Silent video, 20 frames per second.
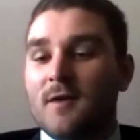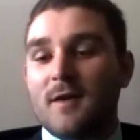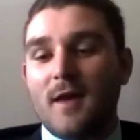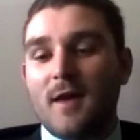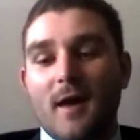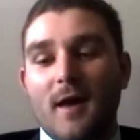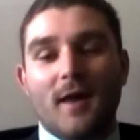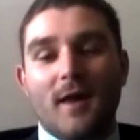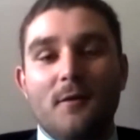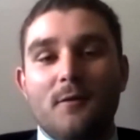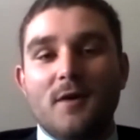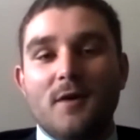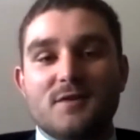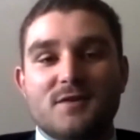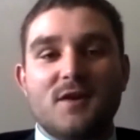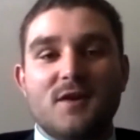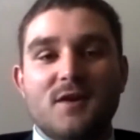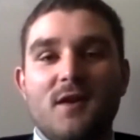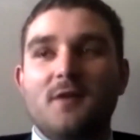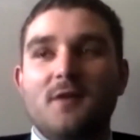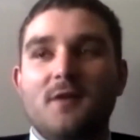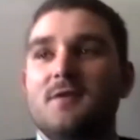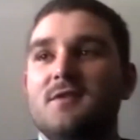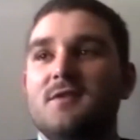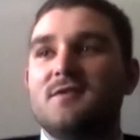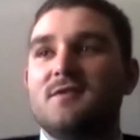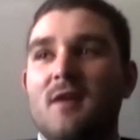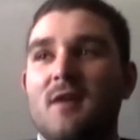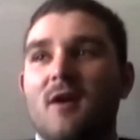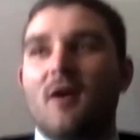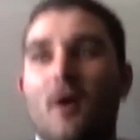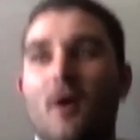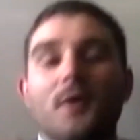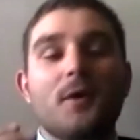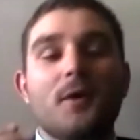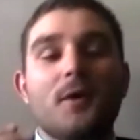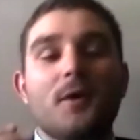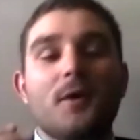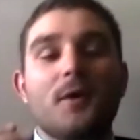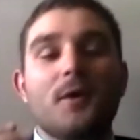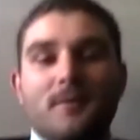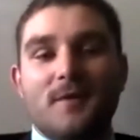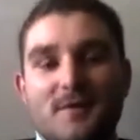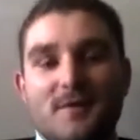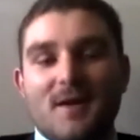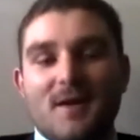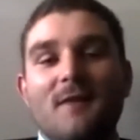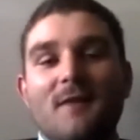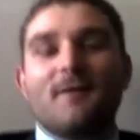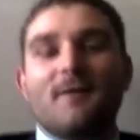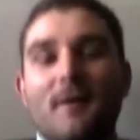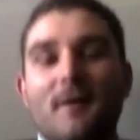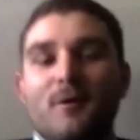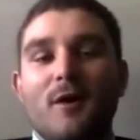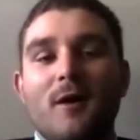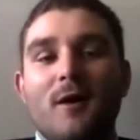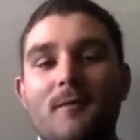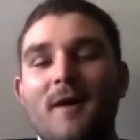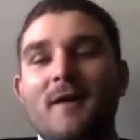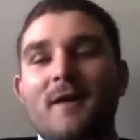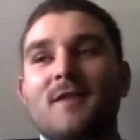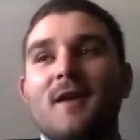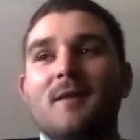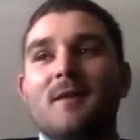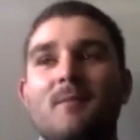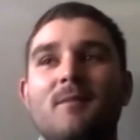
Yeah, he was good. He was arguably a top 5 player back then,